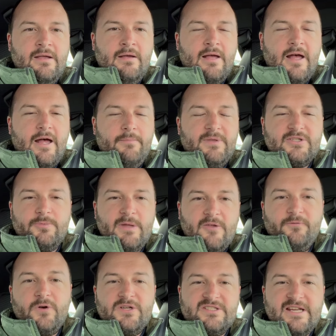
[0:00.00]
Um, this will be the
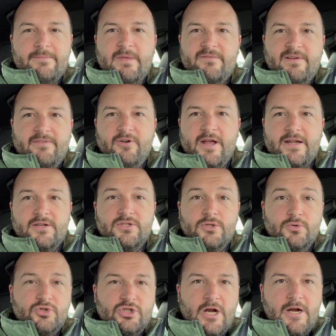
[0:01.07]
first time they've ever had to do
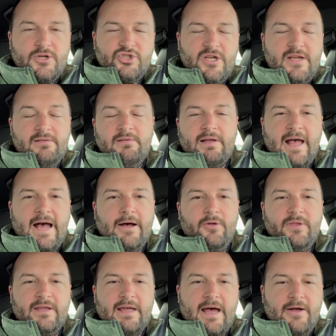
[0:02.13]
charging, how
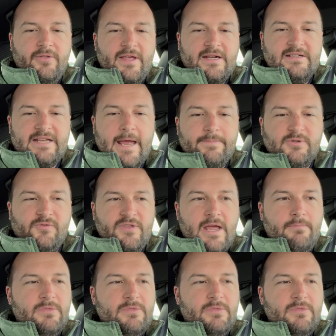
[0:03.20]
that how that adapts for them.